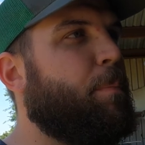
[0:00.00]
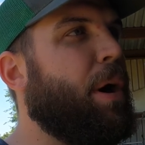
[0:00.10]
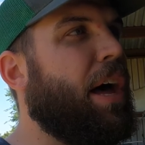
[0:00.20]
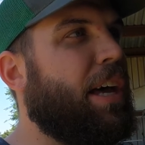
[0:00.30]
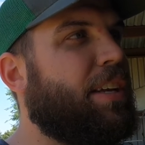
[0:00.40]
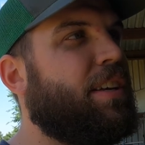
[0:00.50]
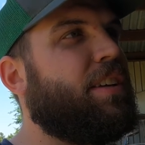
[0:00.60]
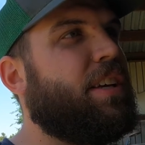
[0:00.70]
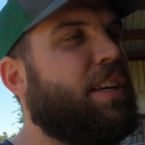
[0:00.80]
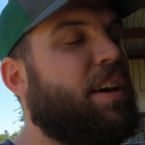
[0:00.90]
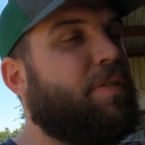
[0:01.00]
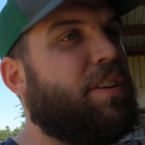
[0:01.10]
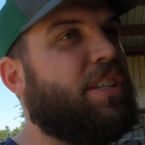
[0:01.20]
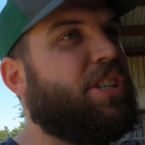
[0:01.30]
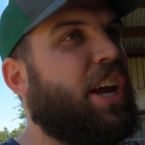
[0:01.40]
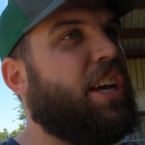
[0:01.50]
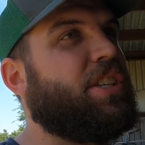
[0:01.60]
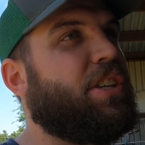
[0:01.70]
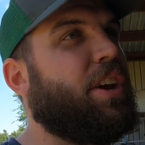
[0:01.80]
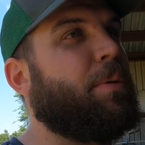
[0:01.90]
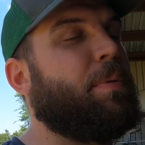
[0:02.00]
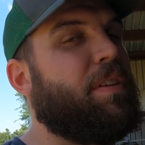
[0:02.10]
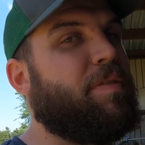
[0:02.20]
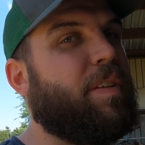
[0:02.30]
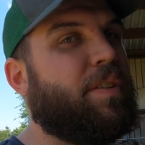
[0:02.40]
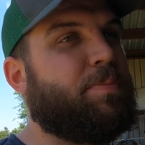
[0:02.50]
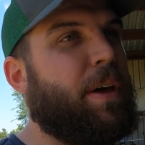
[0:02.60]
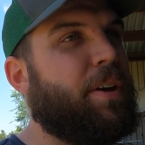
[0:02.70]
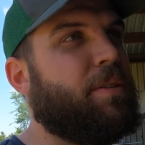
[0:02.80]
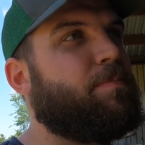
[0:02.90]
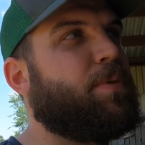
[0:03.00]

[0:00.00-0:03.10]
But it definitely changed, and the airplane feels better.